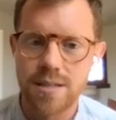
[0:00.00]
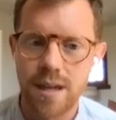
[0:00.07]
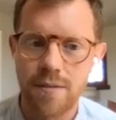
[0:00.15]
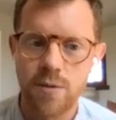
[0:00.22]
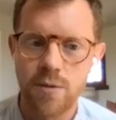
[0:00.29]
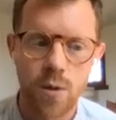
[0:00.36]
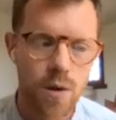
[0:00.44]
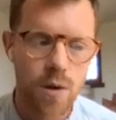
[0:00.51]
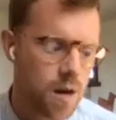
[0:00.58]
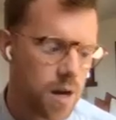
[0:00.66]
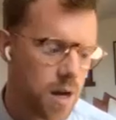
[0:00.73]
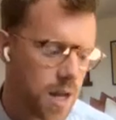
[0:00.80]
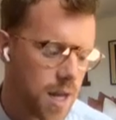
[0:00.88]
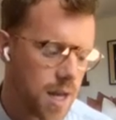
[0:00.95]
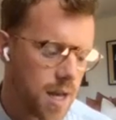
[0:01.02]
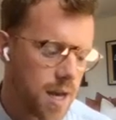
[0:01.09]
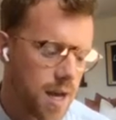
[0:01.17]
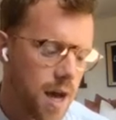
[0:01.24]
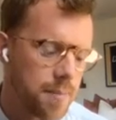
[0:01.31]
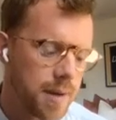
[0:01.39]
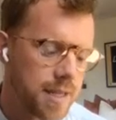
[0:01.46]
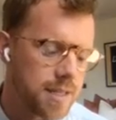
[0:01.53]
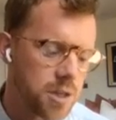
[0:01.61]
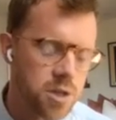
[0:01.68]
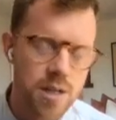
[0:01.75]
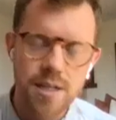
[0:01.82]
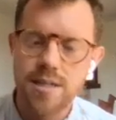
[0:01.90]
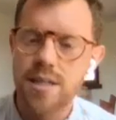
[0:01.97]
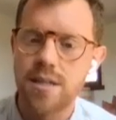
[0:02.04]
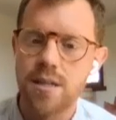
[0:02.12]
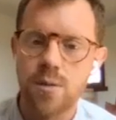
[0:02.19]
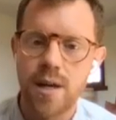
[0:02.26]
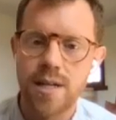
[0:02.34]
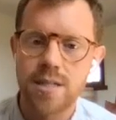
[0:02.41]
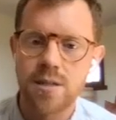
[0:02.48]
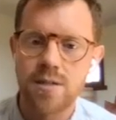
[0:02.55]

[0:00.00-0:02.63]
If you're indigenous in the US,